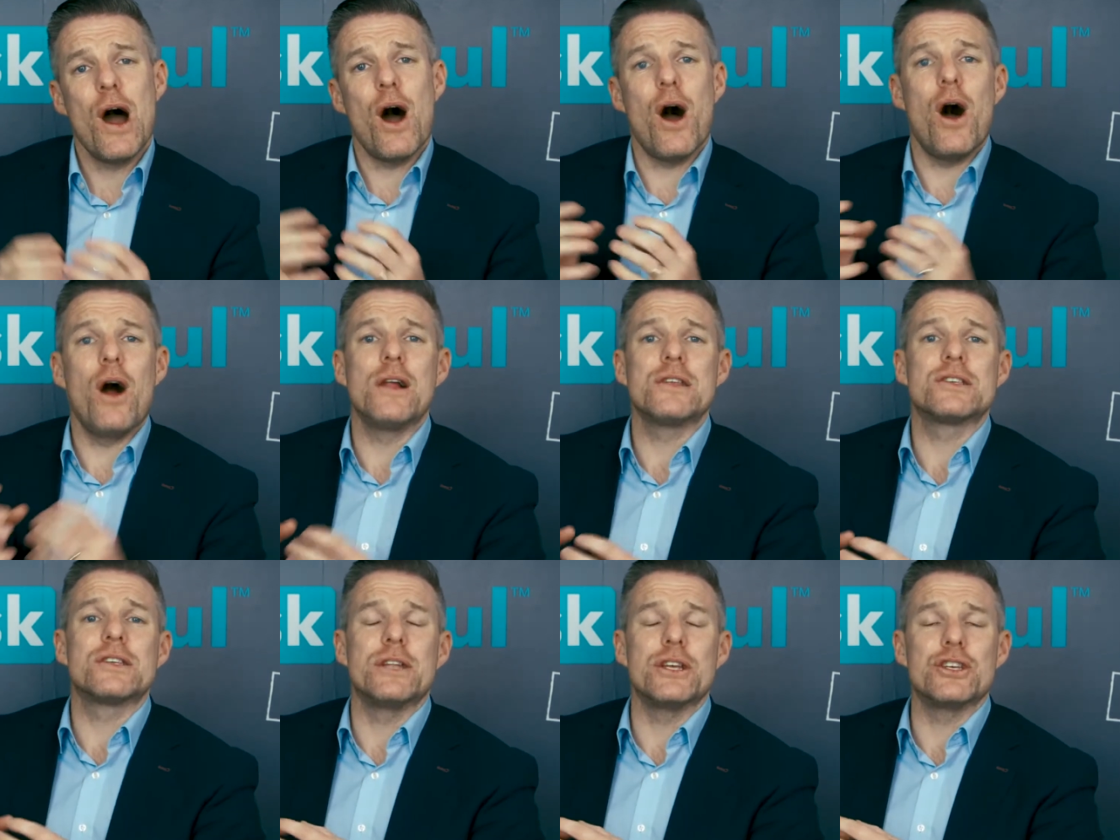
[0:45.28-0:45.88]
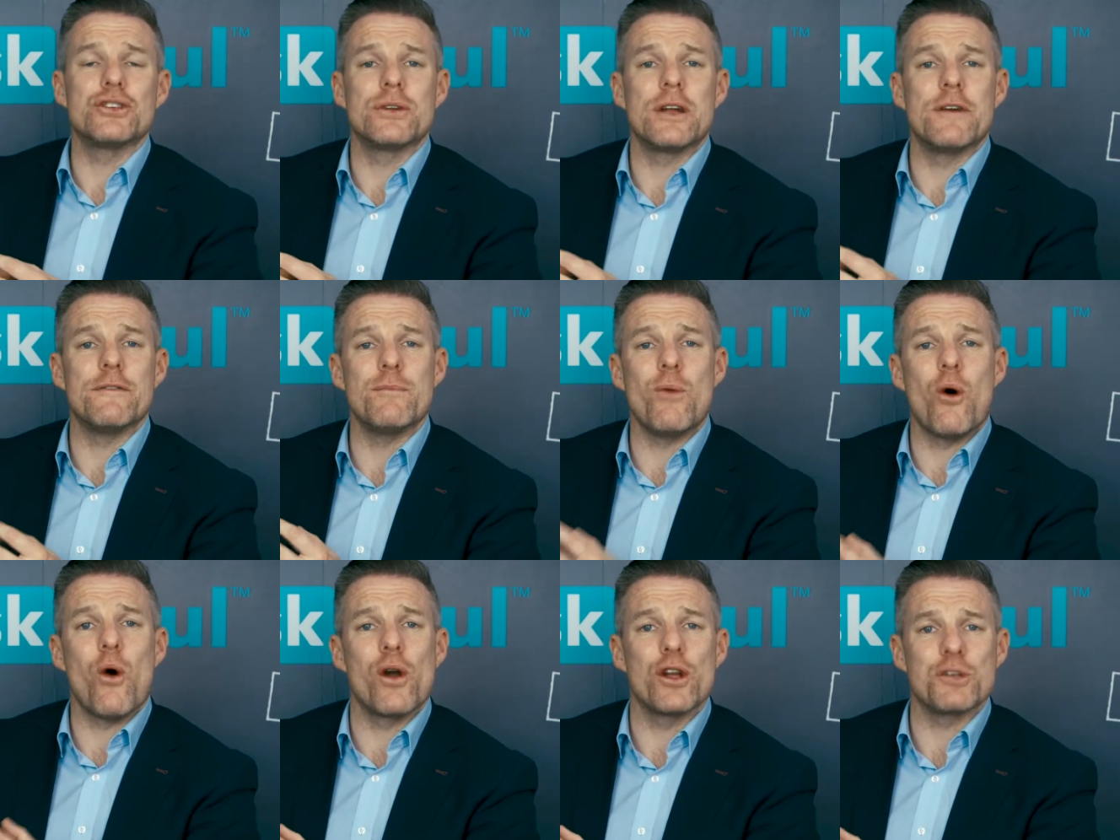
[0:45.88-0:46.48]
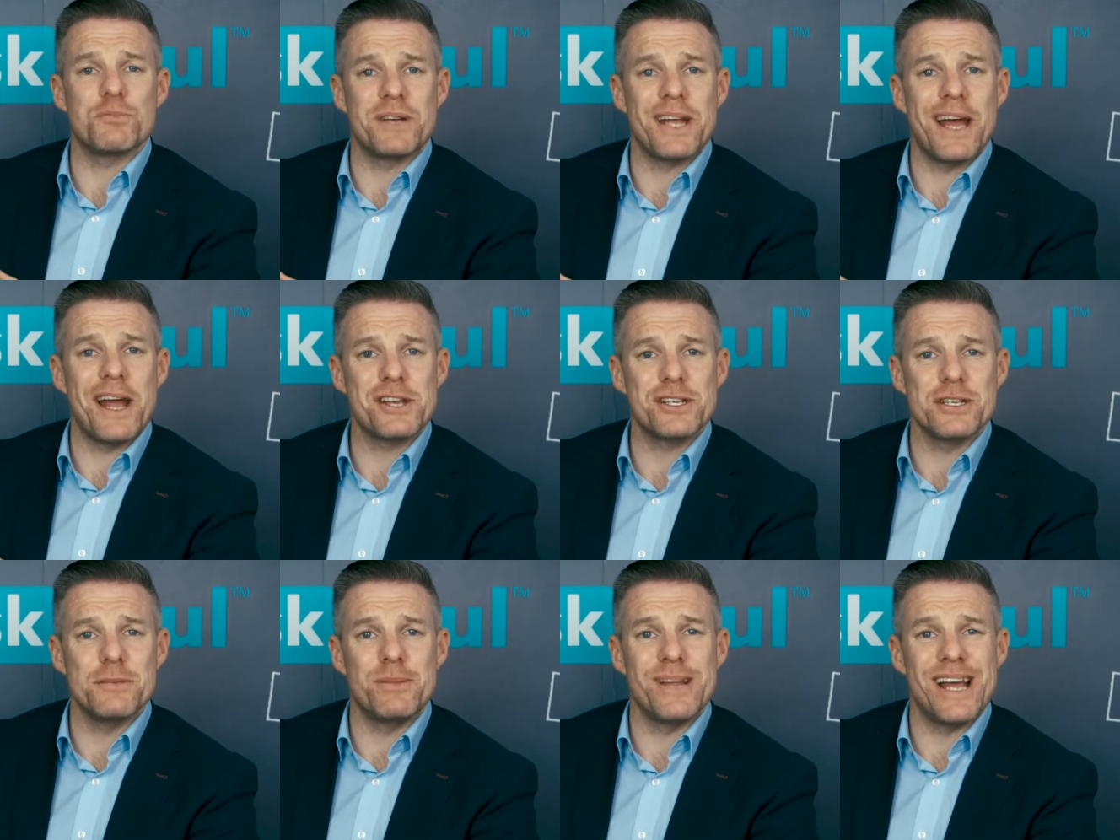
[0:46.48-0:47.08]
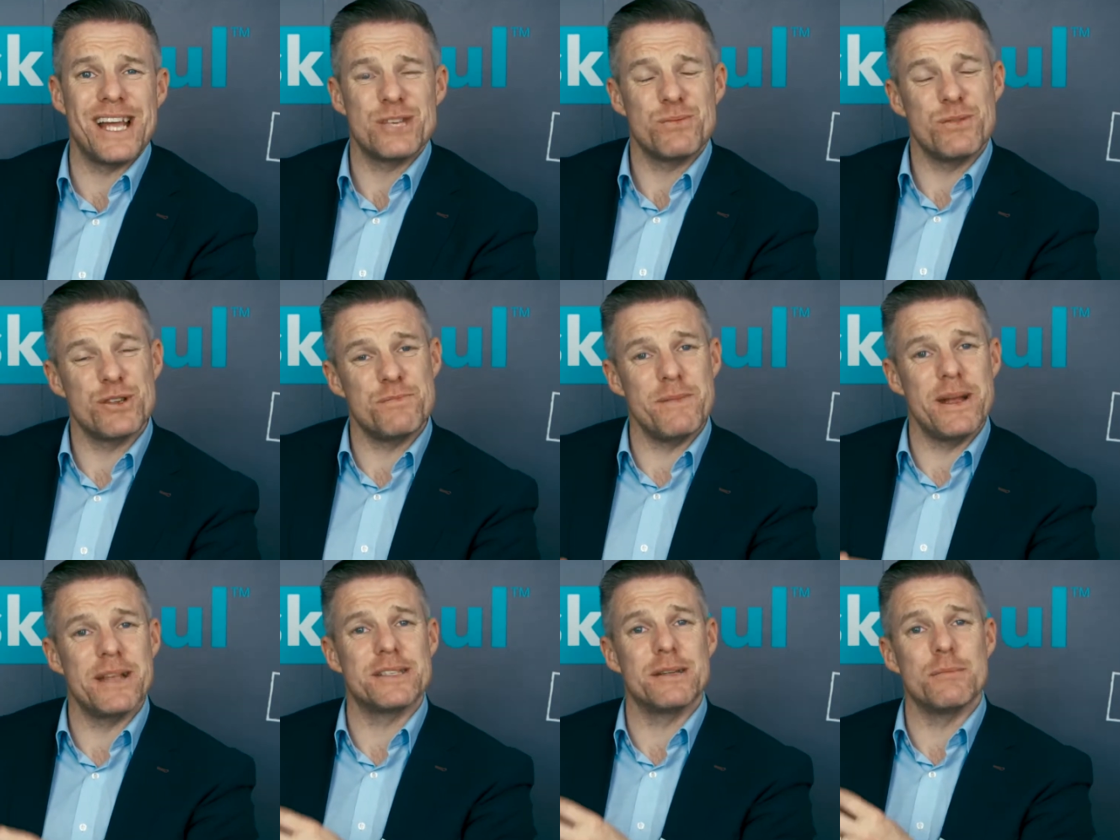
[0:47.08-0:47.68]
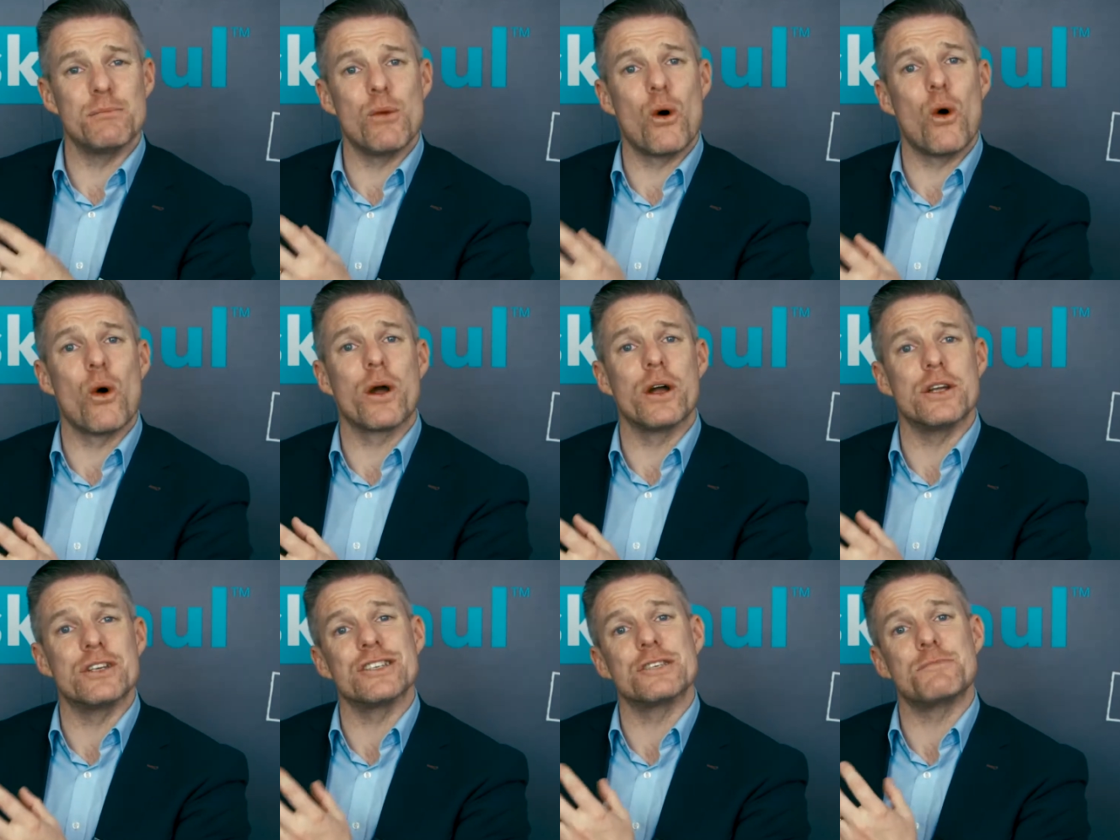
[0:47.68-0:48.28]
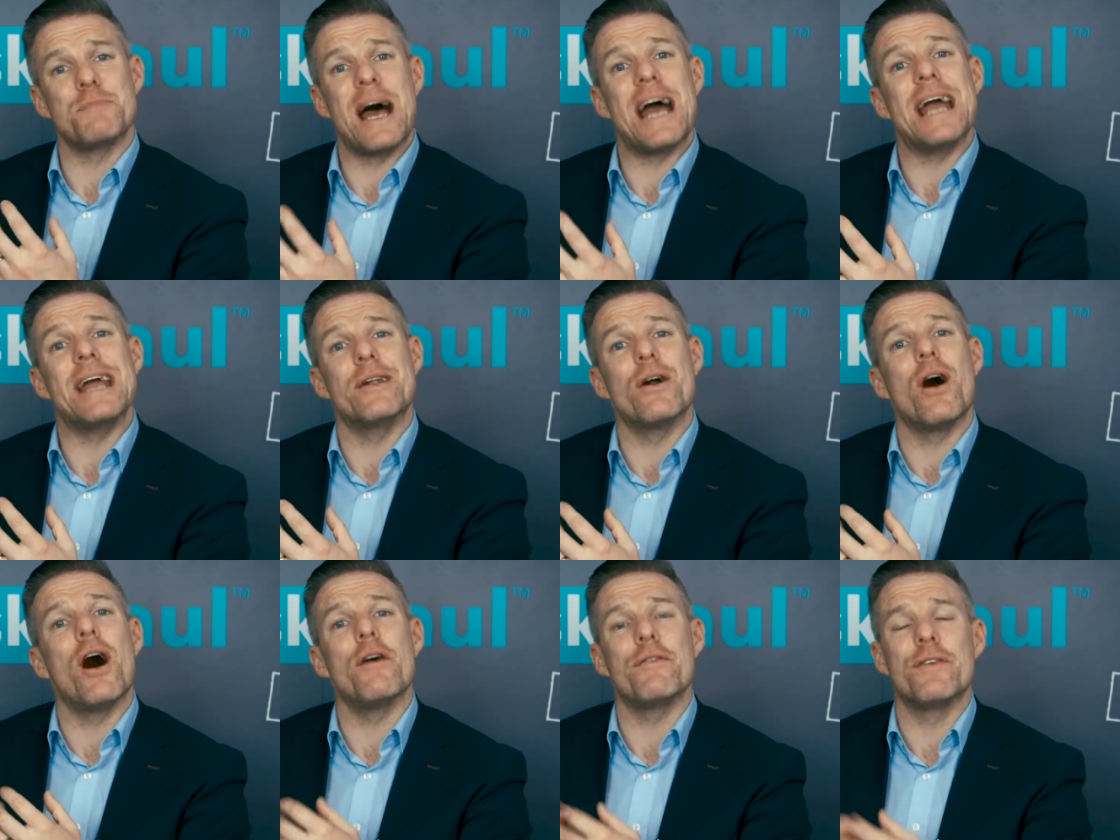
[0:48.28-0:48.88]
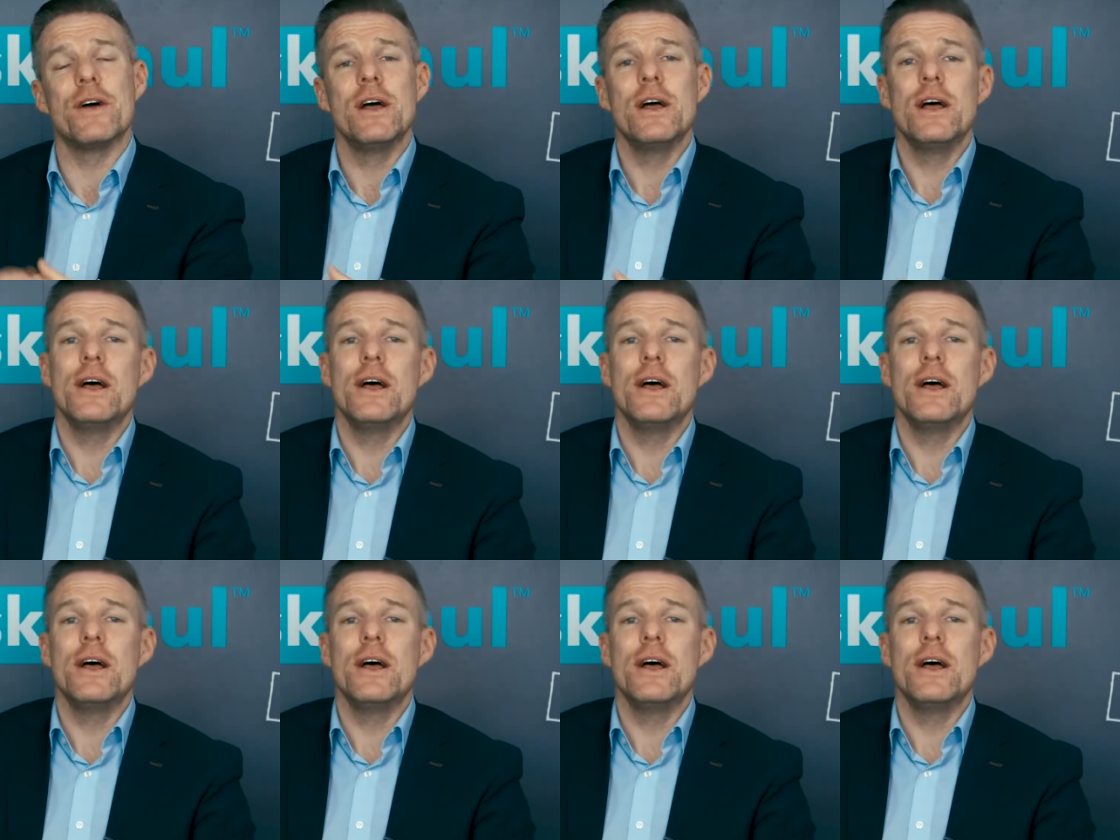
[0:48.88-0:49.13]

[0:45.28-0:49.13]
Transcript: Also, they should have mortgage protection in place, which means the mortgage is paid off.